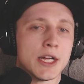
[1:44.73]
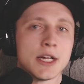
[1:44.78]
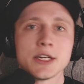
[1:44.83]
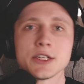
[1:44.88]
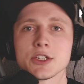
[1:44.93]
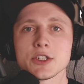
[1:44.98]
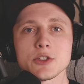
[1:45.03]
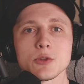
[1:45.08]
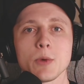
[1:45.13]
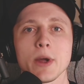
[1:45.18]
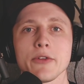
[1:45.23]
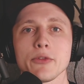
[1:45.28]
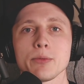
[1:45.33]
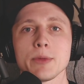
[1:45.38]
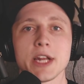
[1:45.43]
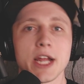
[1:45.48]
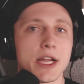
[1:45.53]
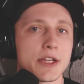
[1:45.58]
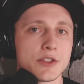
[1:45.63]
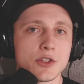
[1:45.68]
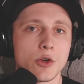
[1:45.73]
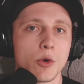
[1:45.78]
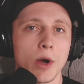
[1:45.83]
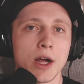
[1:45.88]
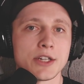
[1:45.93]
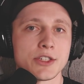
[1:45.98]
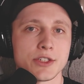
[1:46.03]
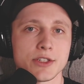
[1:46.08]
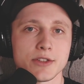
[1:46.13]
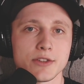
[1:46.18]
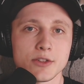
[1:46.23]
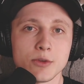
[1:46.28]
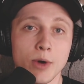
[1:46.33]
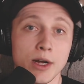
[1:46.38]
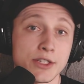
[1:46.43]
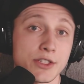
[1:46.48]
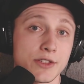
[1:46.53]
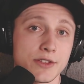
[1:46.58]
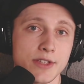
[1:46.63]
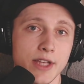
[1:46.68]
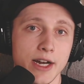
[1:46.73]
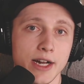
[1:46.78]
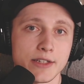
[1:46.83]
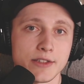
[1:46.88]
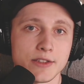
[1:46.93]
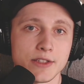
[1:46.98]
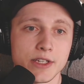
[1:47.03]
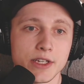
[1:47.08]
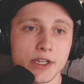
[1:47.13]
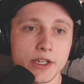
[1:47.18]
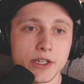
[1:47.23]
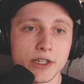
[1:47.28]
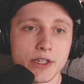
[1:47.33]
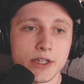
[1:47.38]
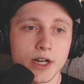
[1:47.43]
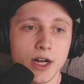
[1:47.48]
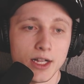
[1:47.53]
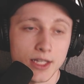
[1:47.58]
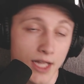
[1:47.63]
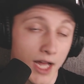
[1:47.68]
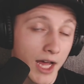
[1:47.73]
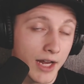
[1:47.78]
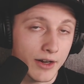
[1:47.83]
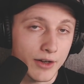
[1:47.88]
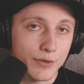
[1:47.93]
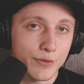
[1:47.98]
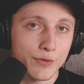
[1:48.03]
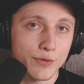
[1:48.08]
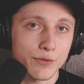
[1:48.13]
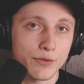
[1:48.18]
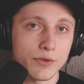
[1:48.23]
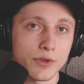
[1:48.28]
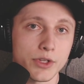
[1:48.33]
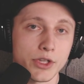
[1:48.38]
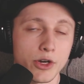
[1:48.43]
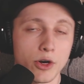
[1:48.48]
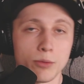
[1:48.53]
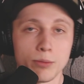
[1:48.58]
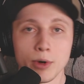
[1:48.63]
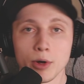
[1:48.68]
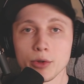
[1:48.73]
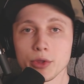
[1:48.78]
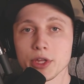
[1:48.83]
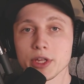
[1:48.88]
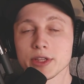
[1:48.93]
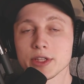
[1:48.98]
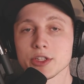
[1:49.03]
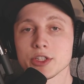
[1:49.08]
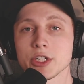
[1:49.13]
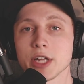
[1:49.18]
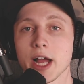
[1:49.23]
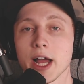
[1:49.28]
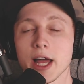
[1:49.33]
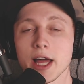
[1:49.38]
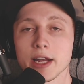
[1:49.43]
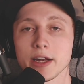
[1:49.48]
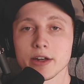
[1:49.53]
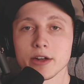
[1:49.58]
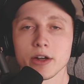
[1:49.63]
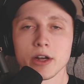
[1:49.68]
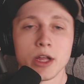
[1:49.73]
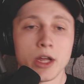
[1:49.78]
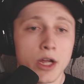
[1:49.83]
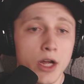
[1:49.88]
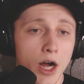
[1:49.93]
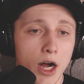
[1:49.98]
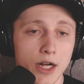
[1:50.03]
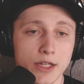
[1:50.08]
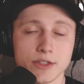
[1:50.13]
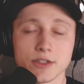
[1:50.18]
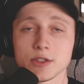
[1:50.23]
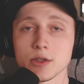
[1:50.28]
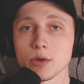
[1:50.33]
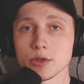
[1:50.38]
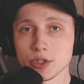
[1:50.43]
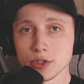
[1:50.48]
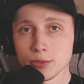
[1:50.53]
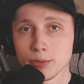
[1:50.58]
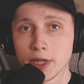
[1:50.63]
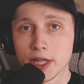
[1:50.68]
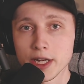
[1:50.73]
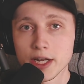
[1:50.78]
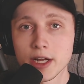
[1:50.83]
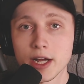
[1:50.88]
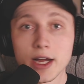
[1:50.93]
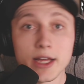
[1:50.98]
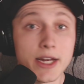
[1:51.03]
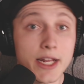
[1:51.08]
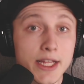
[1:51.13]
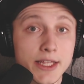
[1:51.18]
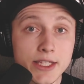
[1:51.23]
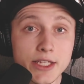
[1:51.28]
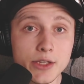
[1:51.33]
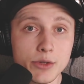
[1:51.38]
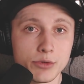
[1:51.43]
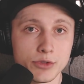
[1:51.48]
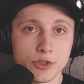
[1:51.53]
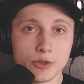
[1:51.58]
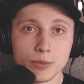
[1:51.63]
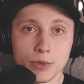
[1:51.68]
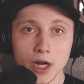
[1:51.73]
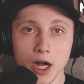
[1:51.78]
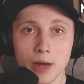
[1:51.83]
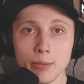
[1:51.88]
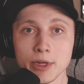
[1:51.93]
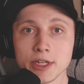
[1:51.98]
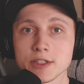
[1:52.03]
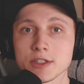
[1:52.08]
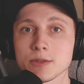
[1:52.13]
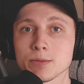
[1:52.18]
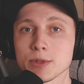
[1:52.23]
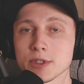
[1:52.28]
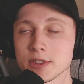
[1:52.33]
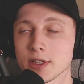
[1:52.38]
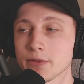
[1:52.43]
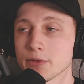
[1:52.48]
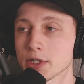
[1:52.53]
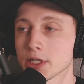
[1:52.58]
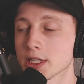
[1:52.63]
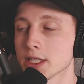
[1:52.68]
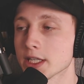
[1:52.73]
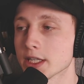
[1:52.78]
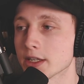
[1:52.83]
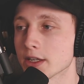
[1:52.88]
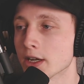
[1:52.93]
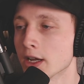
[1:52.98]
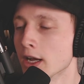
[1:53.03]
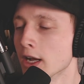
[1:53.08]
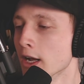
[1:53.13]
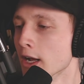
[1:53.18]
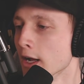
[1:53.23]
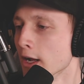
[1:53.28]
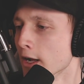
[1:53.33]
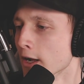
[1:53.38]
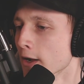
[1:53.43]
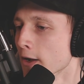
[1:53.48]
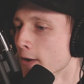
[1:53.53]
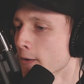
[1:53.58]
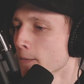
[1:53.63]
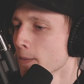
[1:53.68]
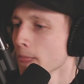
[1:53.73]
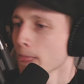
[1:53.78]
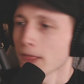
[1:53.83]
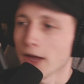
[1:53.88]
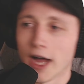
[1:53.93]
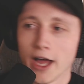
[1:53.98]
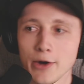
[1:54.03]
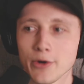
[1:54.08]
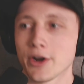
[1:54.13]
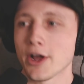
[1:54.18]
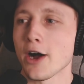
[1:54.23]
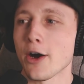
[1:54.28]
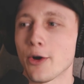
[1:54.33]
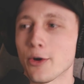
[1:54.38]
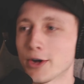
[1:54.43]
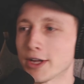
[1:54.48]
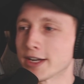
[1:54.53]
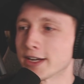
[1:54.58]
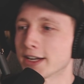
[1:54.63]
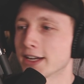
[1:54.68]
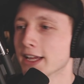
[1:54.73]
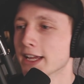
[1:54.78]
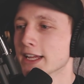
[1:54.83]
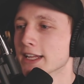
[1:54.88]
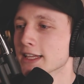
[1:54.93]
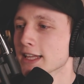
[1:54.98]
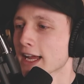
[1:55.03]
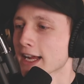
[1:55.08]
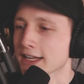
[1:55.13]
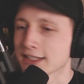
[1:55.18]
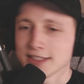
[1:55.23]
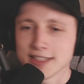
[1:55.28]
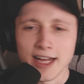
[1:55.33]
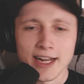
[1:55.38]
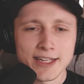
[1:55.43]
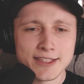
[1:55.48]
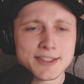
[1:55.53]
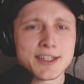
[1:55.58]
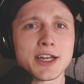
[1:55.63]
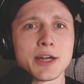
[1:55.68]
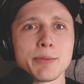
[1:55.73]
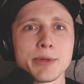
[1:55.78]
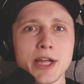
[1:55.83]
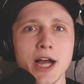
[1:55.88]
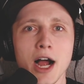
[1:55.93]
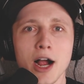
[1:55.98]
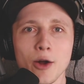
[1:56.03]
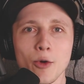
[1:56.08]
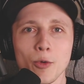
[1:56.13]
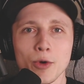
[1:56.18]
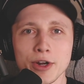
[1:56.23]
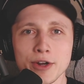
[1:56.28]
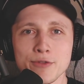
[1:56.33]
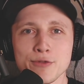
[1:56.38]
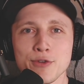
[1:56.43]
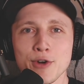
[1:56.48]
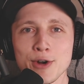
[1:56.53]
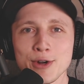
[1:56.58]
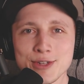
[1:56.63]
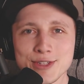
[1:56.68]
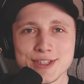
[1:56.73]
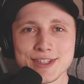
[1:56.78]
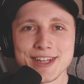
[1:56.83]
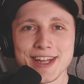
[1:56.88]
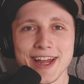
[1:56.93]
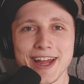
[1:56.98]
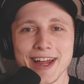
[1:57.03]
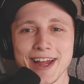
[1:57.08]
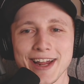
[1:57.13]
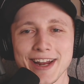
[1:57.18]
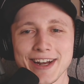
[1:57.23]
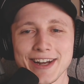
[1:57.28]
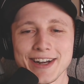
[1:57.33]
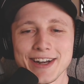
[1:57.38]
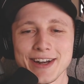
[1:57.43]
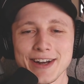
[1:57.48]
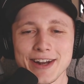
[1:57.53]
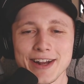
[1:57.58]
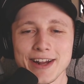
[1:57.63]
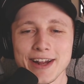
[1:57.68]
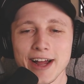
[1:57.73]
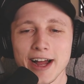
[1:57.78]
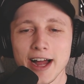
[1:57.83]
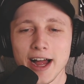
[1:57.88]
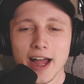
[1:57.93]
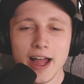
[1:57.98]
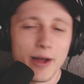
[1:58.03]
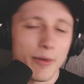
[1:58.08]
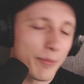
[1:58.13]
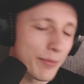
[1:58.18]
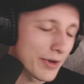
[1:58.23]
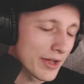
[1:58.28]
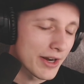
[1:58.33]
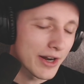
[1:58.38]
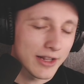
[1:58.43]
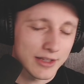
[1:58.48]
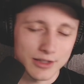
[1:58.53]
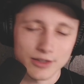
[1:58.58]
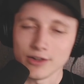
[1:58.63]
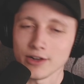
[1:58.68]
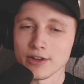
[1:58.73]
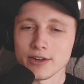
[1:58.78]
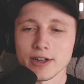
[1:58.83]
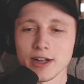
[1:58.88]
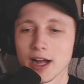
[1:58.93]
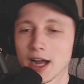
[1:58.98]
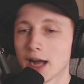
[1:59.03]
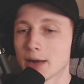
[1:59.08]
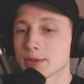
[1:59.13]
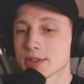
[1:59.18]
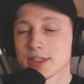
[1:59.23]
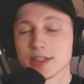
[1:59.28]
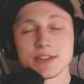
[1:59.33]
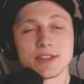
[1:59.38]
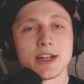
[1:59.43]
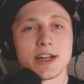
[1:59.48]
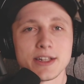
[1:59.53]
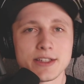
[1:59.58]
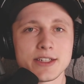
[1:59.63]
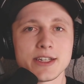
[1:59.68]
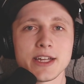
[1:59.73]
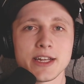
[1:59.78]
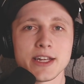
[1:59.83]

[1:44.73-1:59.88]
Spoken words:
just a way for me to answer questions that I see a lot of, you know, both in the chat and on social media and in the YouTube comments specifically. And I don't know, and like I said, it's going to be awkward at first, but look, I'm just excited to get